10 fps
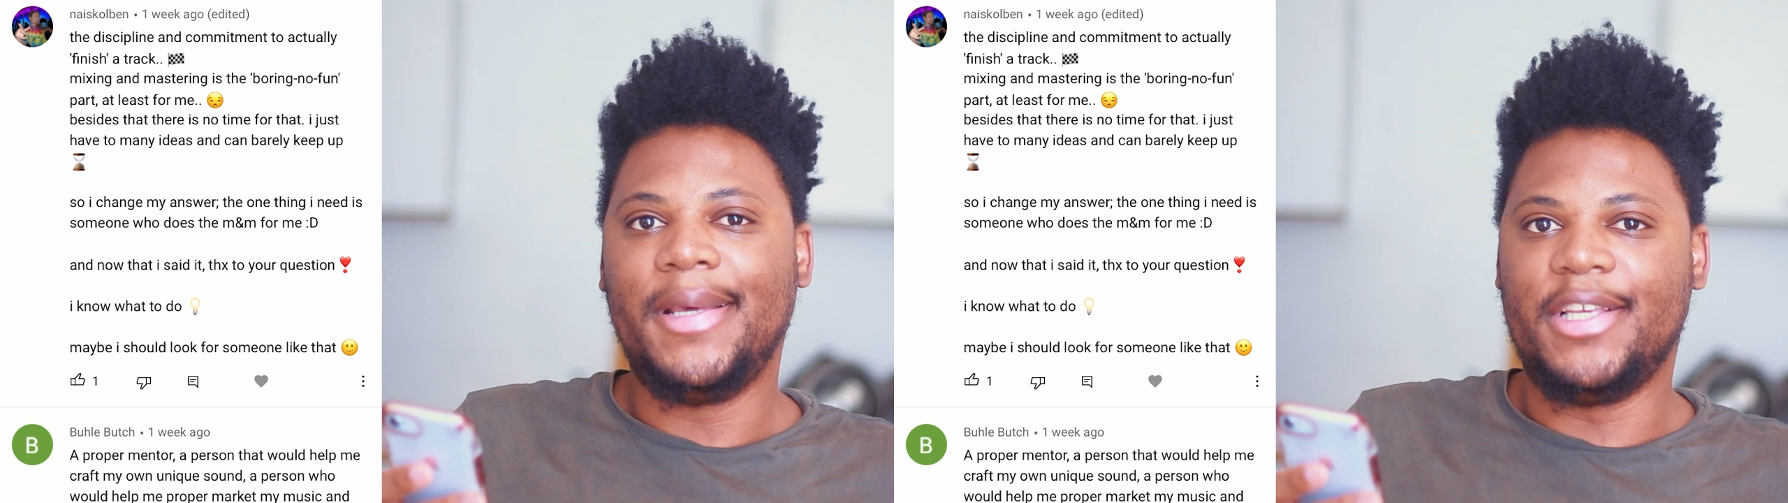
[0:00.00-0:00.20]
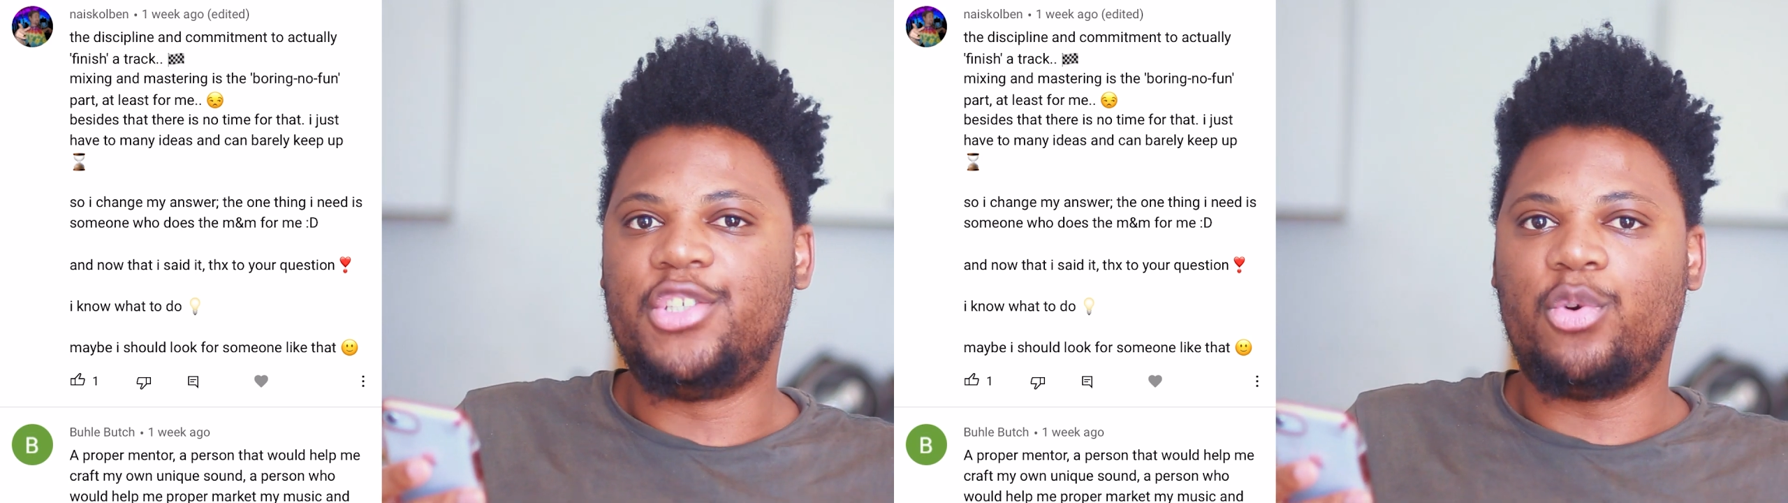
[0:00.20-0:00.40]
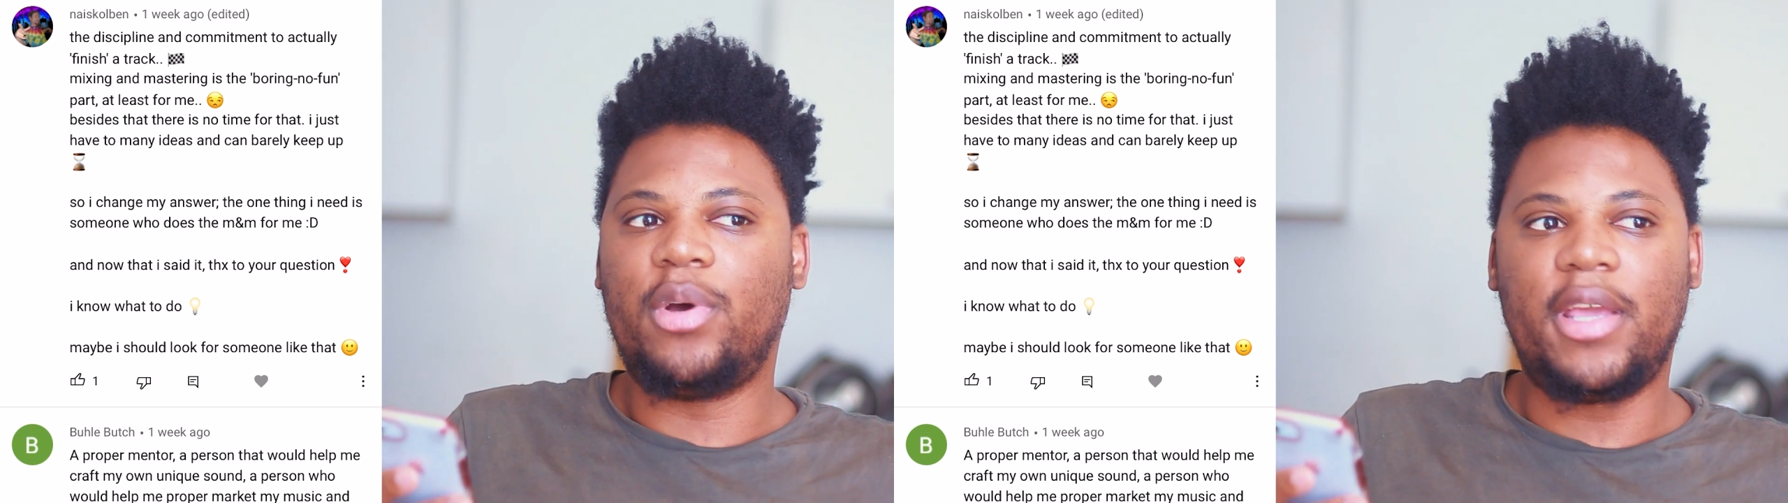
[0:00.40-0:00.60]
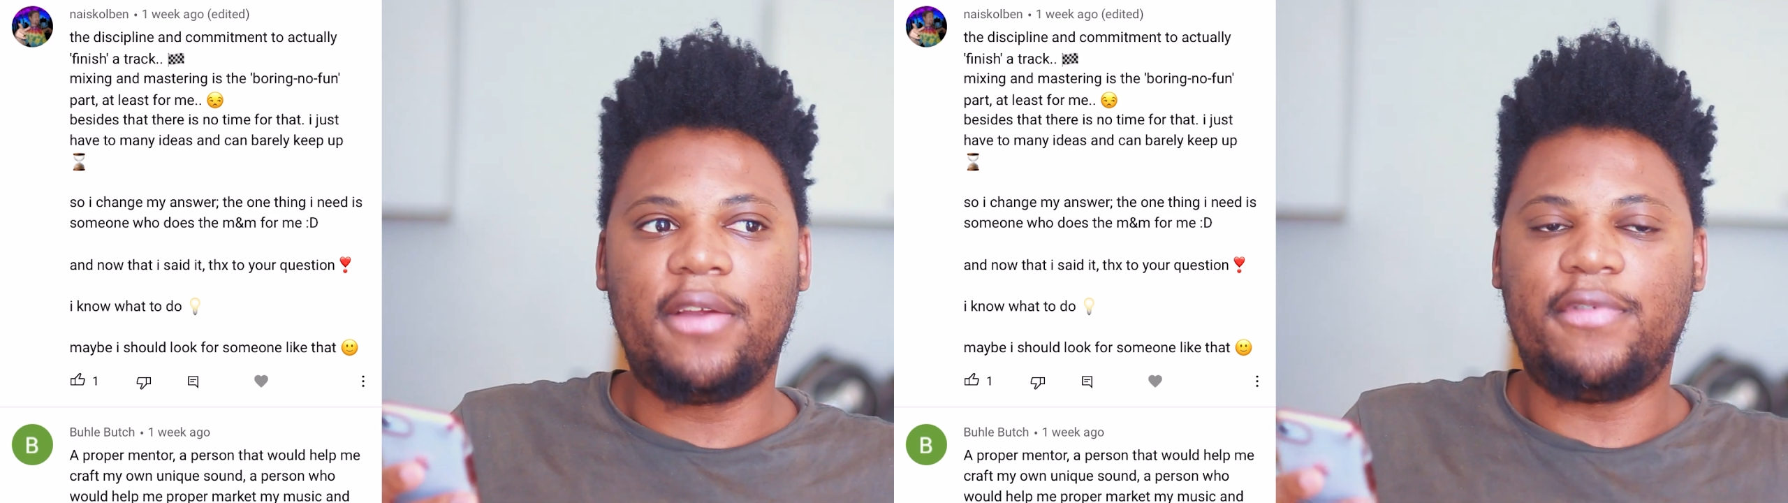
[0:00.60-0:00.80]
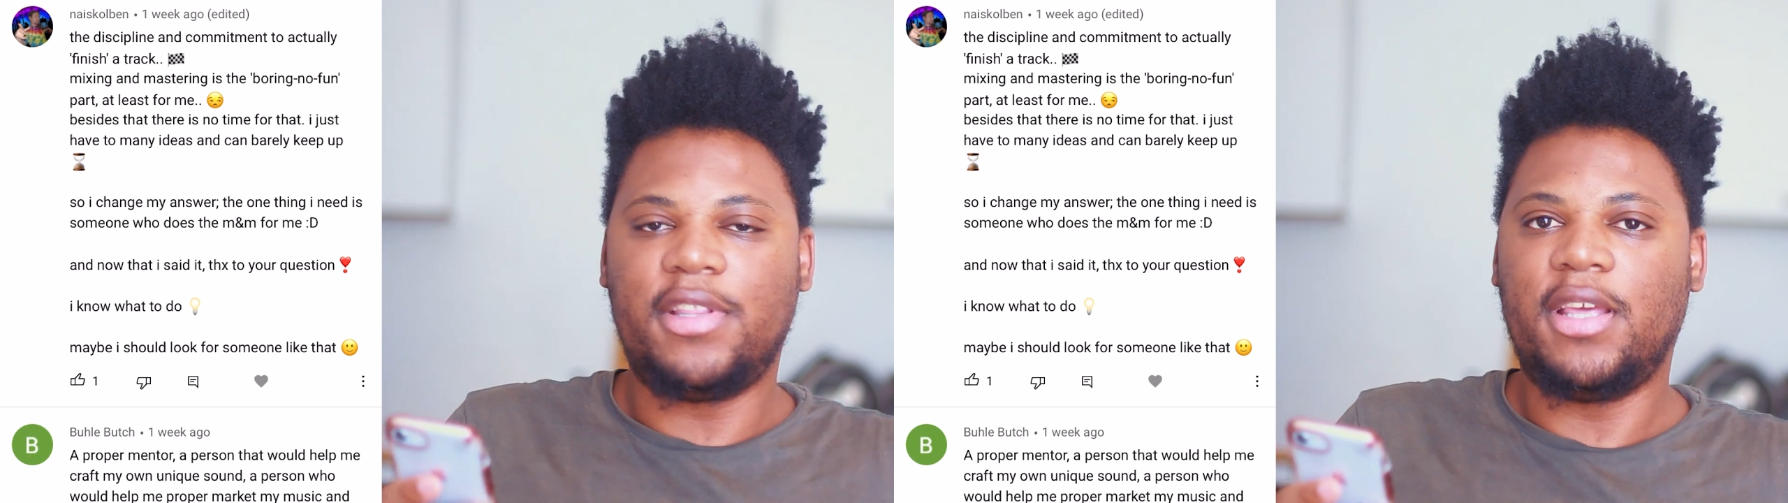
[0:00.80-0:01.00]
enjoy
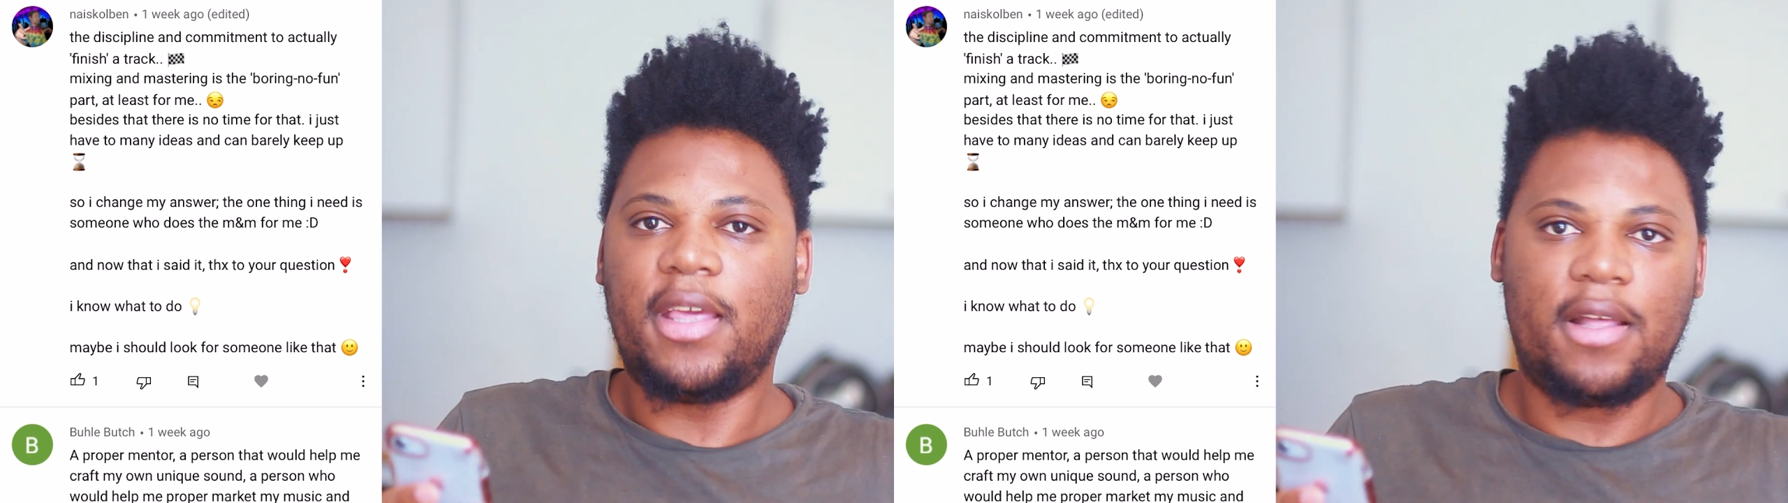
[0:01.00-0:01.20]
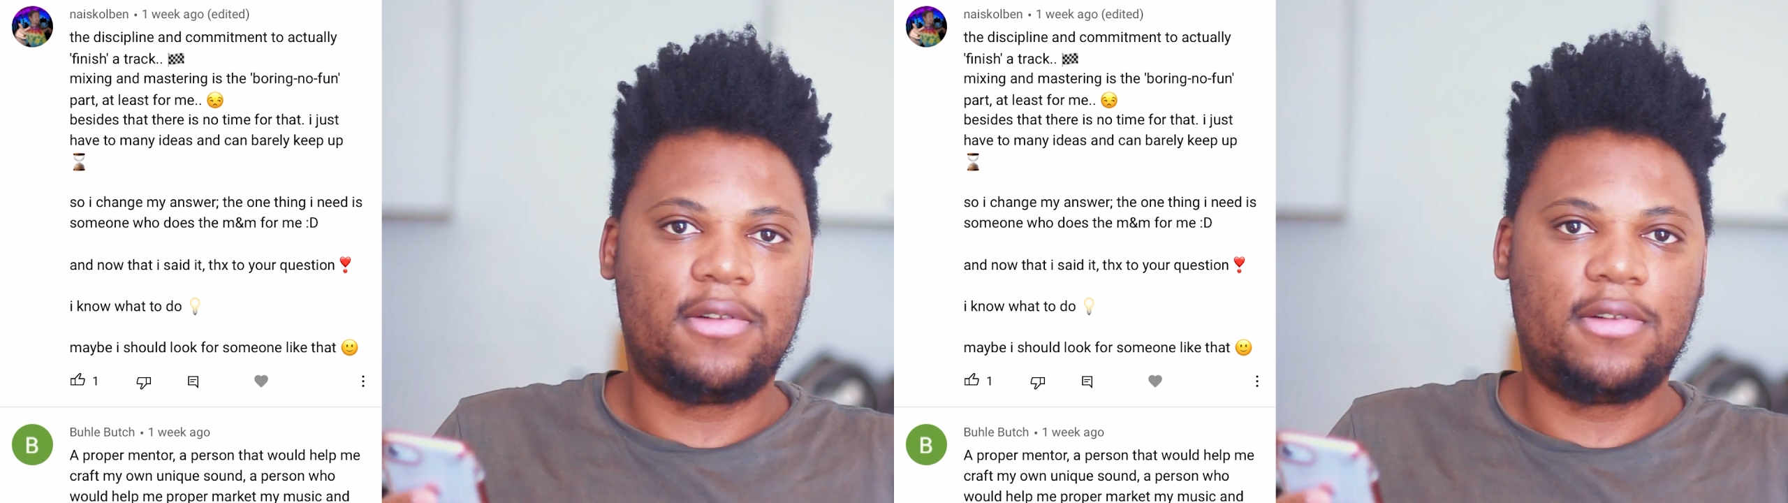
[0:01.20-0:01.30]
everything